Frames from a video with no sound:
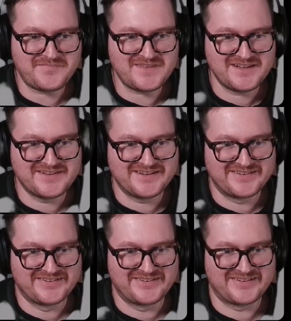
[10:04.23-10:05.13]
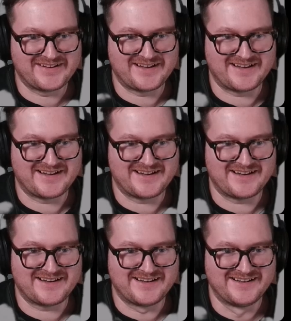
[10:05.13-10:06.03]
This
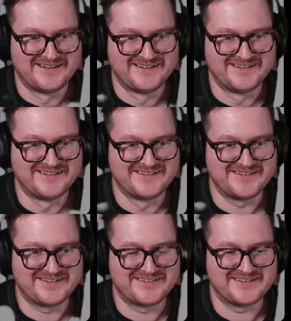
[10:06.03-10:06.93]
this